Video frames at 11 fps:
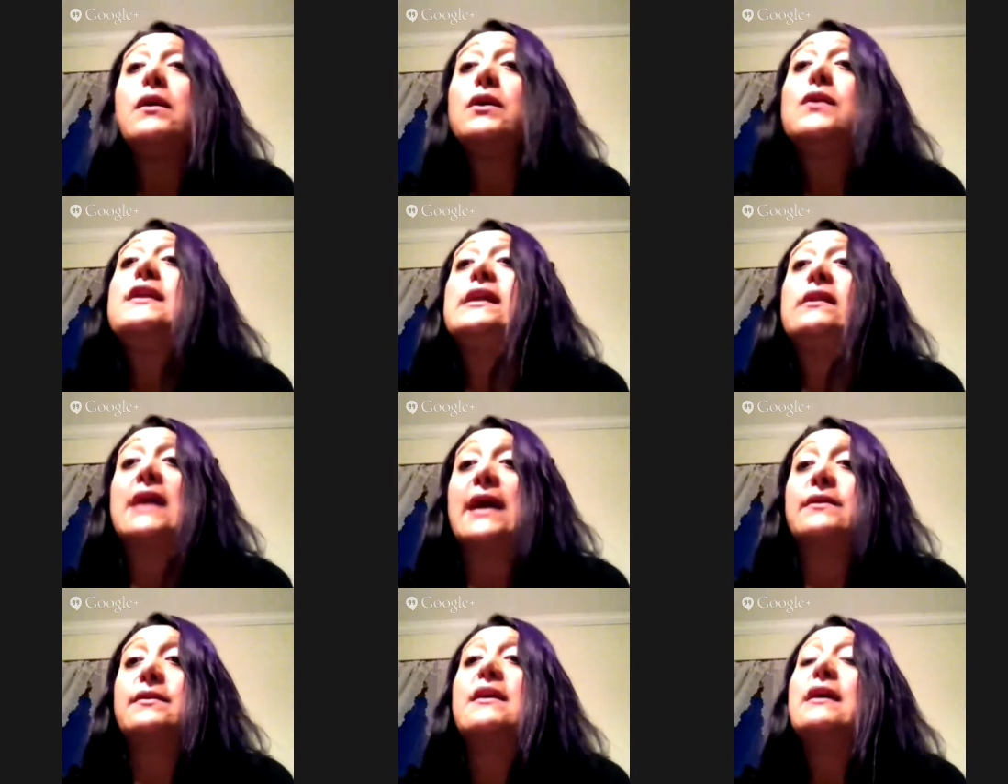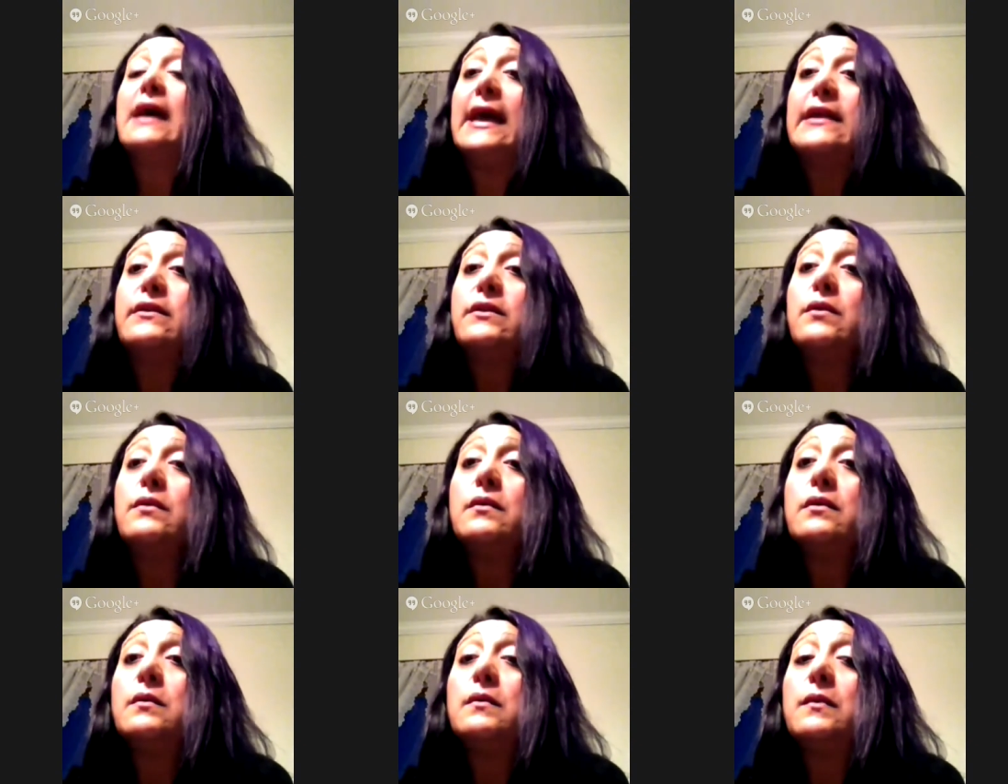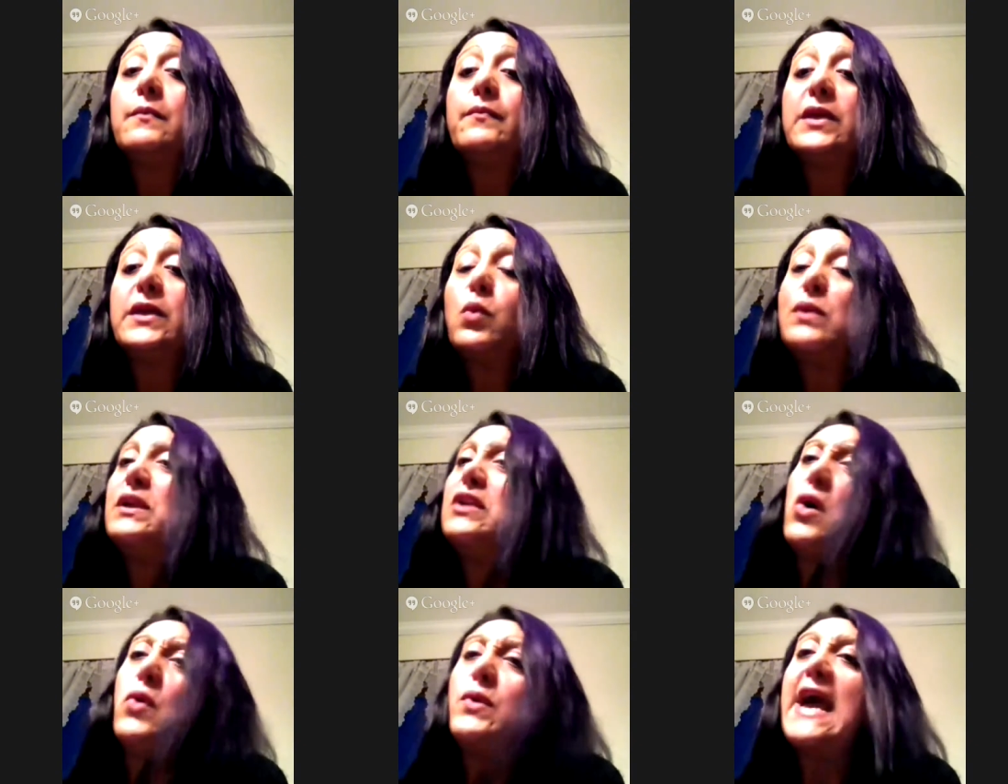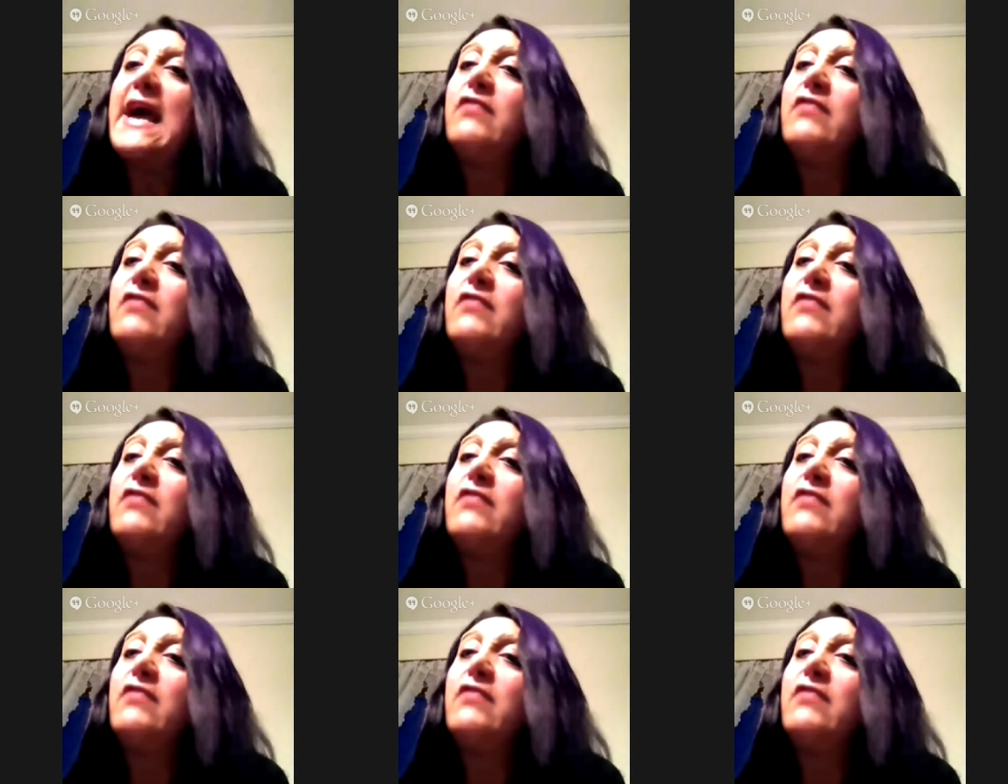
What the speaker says: you need that. And when we don't have